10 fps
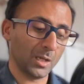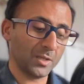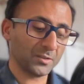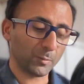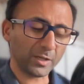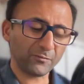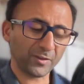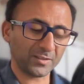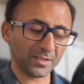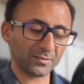So one of the
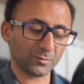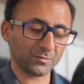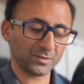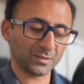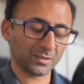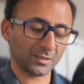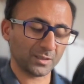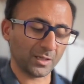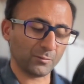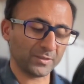things I
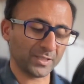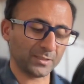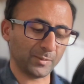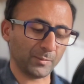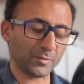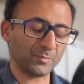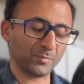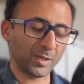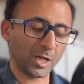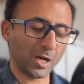always say to people is
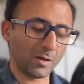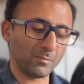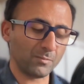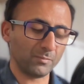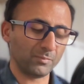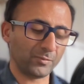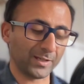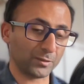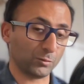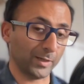become
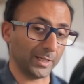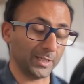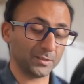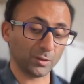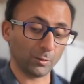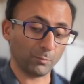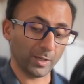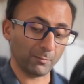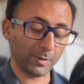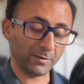practical ready. So
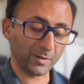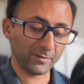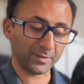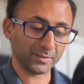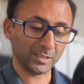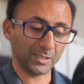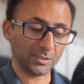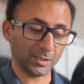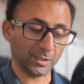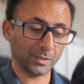whenever I've done
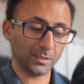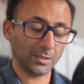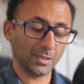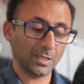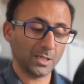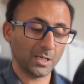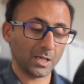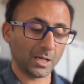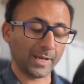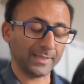teaching,
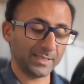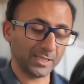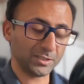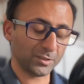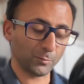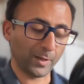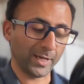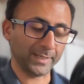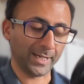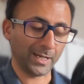I teach in a
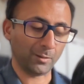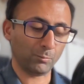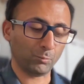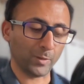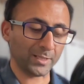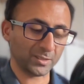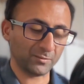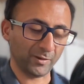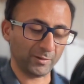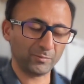way now which is
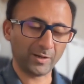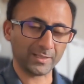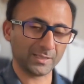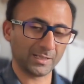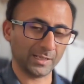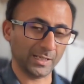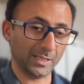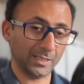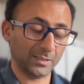very practically